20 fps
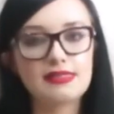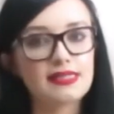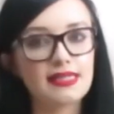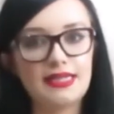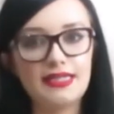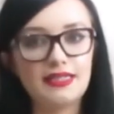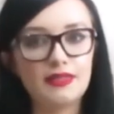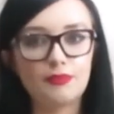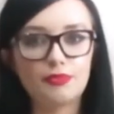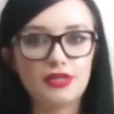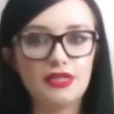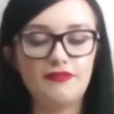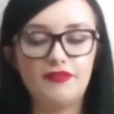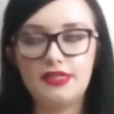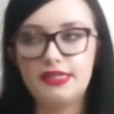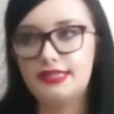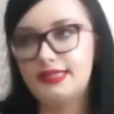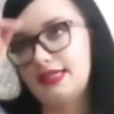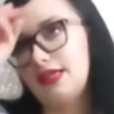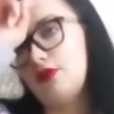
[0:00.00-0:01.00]
seen the
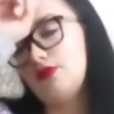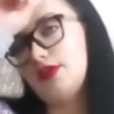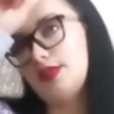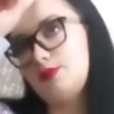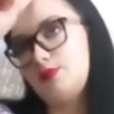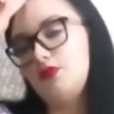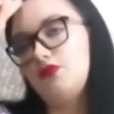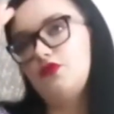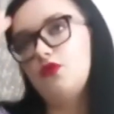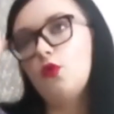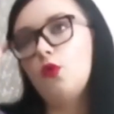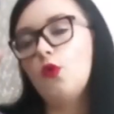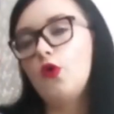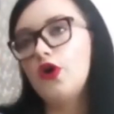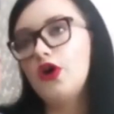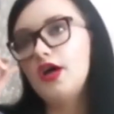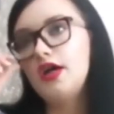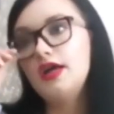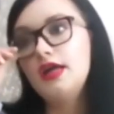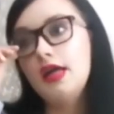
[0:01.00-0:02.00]
previous series
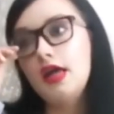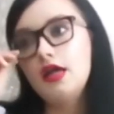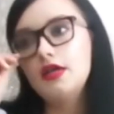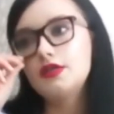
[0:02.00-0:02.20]
before.